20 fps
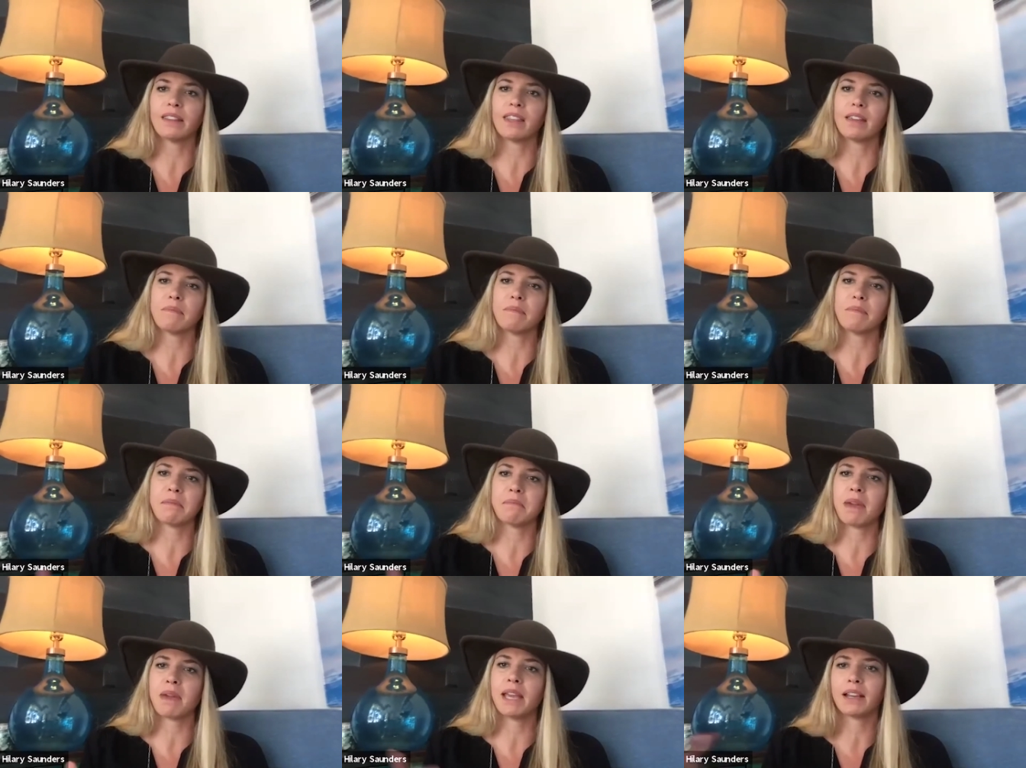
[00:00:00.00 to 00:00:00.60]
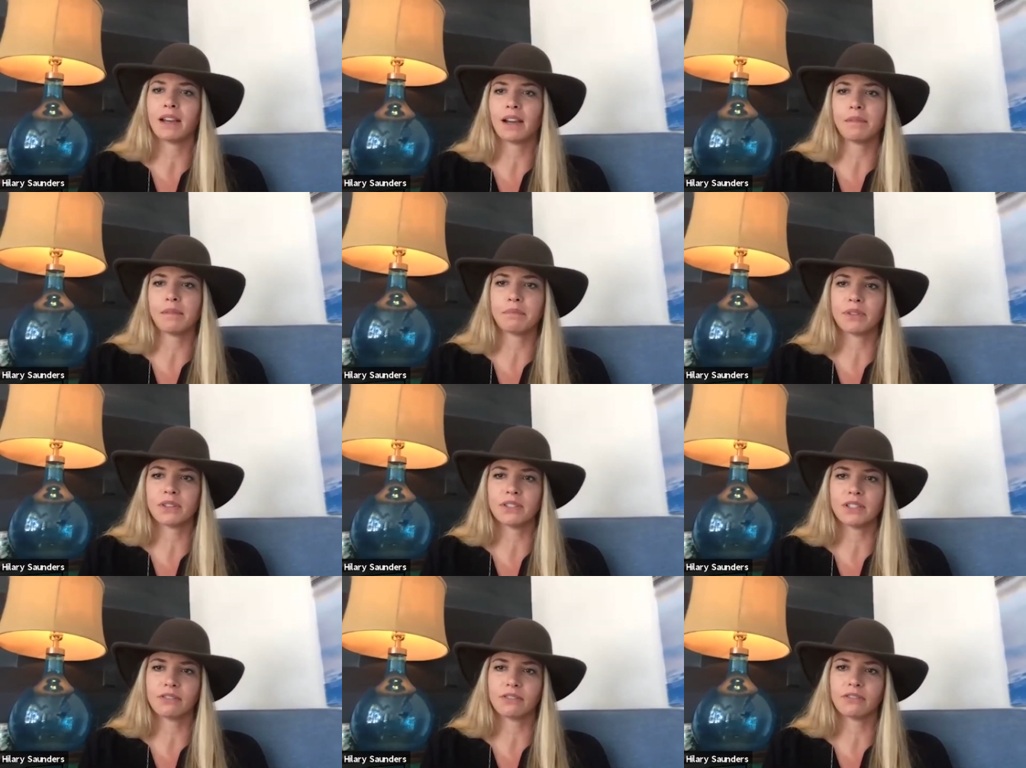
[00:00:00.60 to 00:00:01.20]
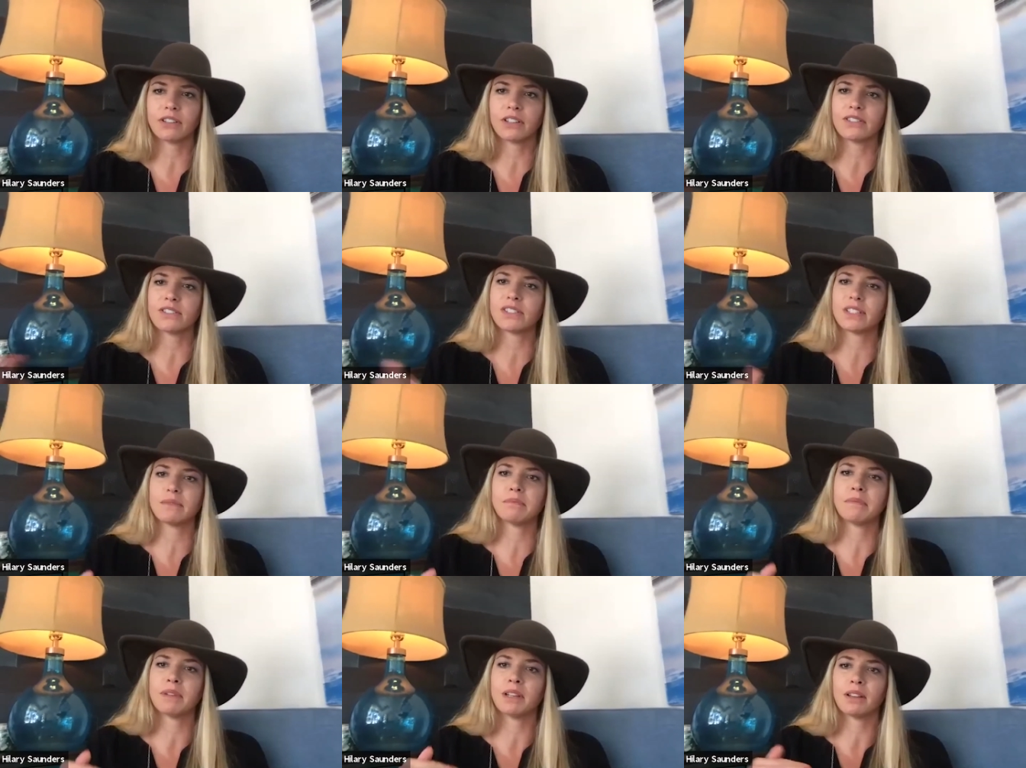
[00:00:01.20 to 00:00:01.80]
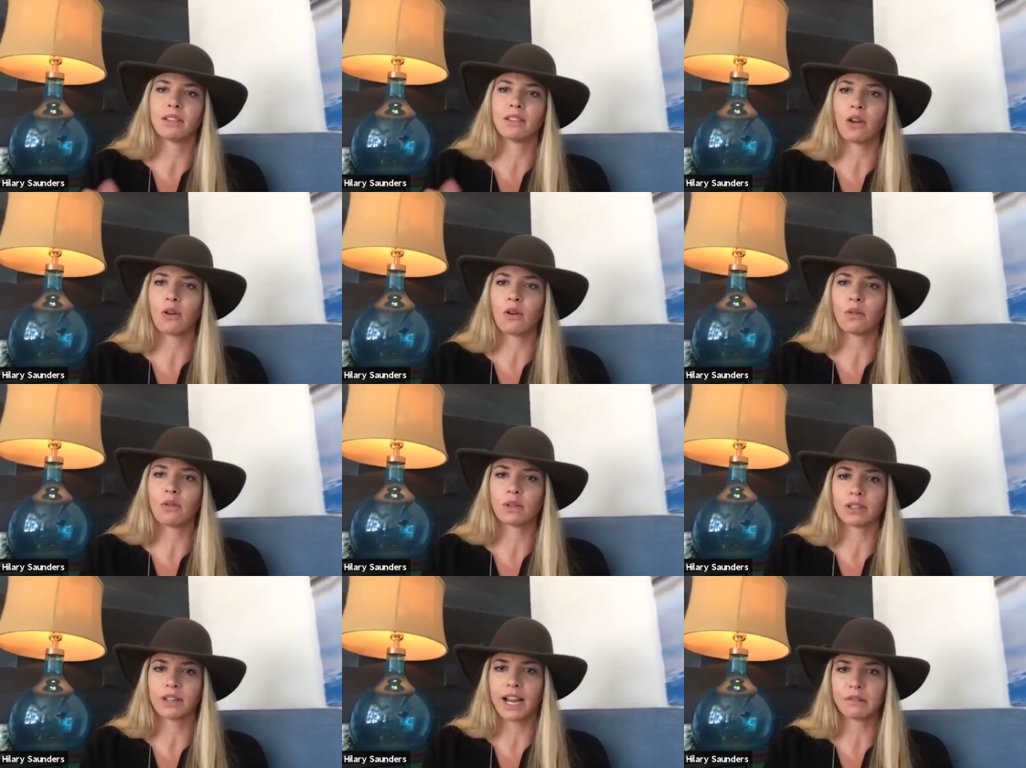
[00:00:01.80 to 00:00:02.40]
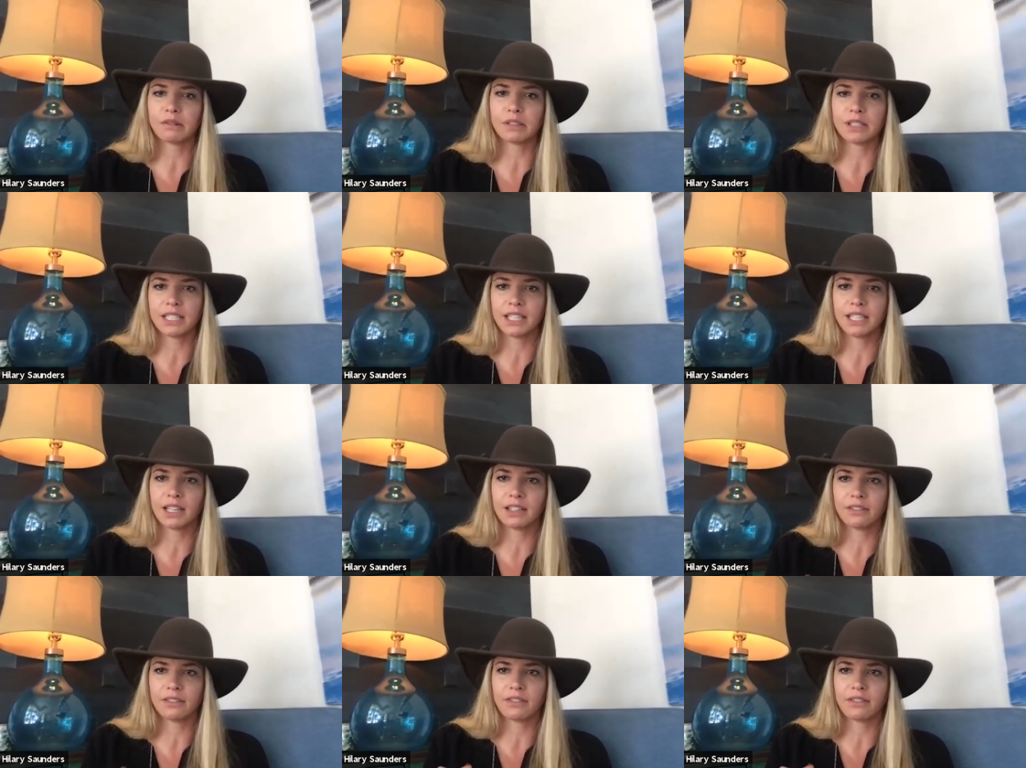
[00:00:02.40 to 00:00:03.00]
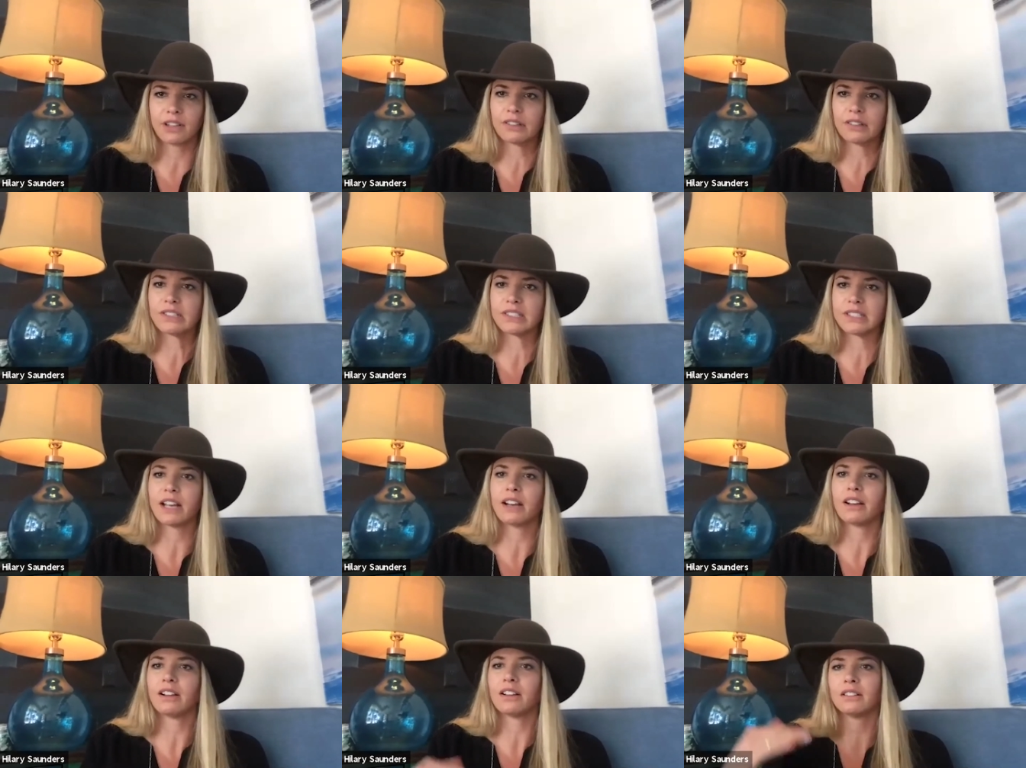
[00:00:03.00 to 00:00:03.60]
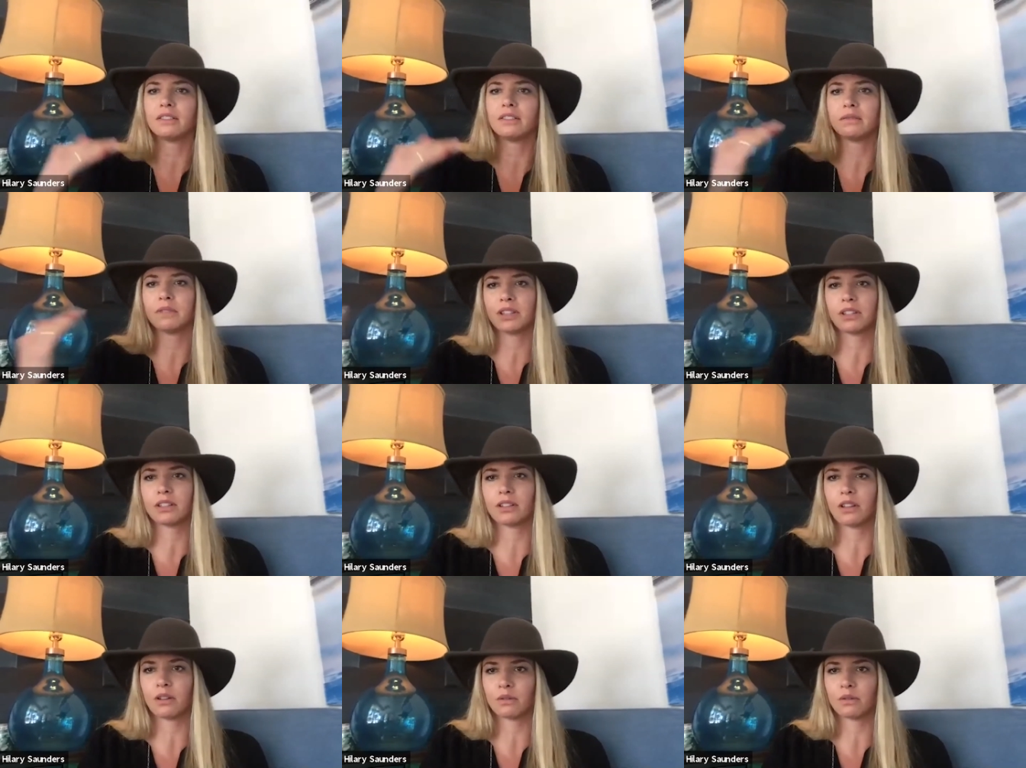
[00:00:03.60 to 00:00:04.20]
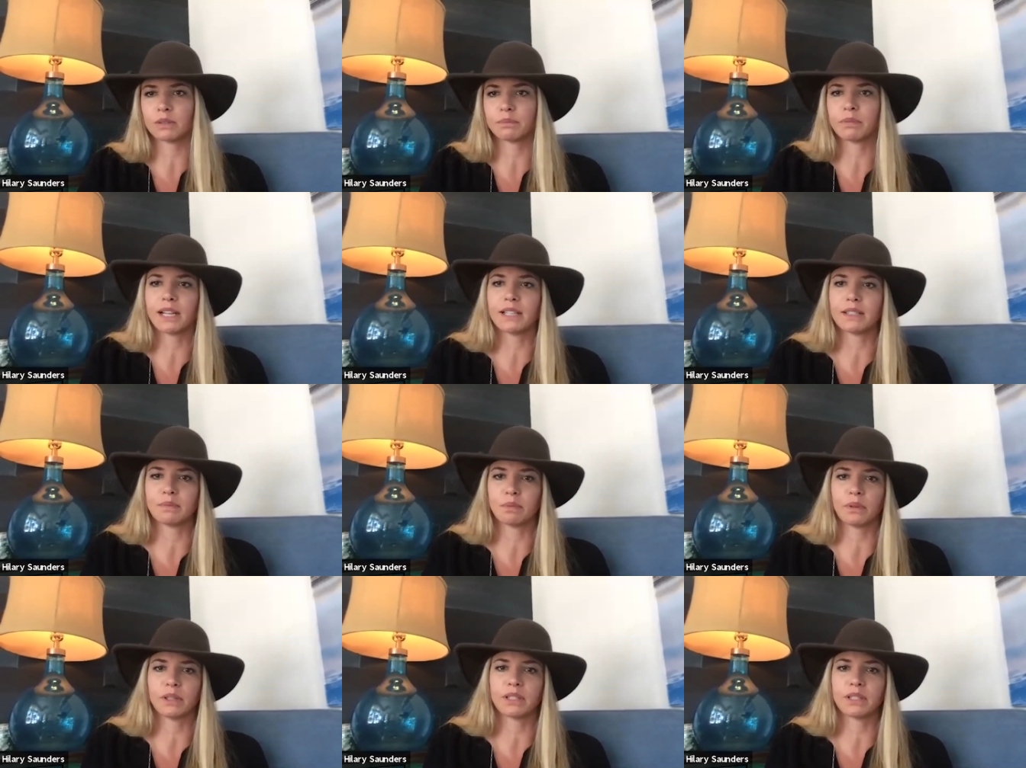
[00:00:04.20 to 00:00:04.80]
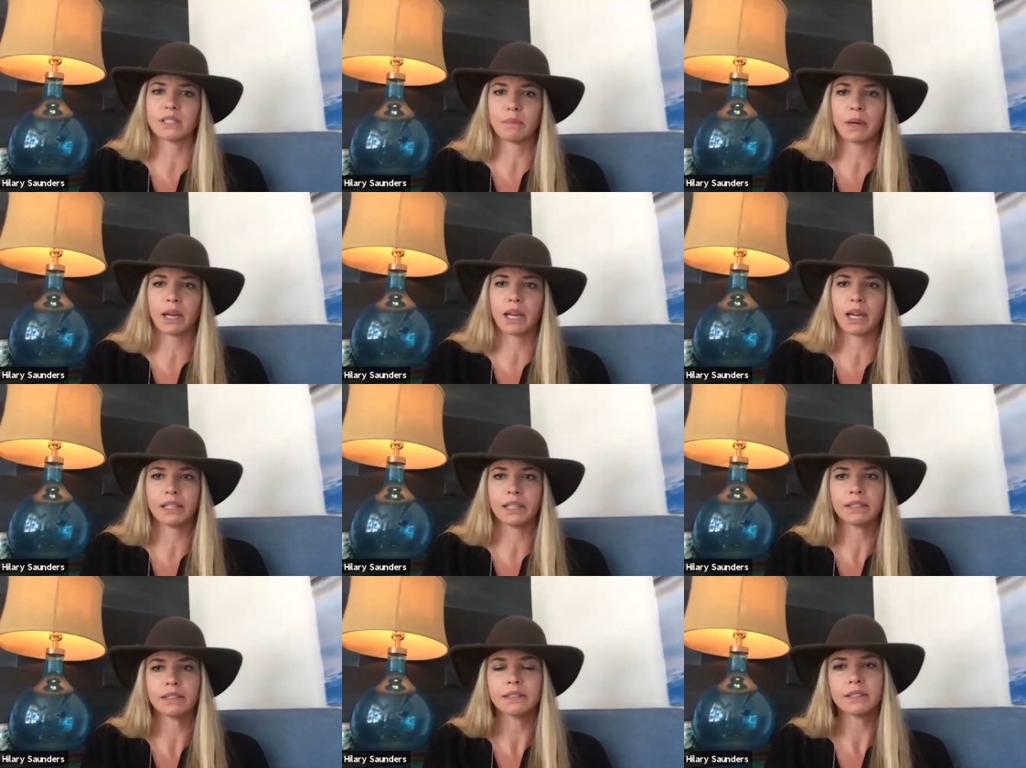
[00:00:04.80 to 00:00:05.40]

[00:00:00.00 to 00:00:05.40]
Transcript: they may make up the difference in a lower equity out of their sell with a lower price point to buy.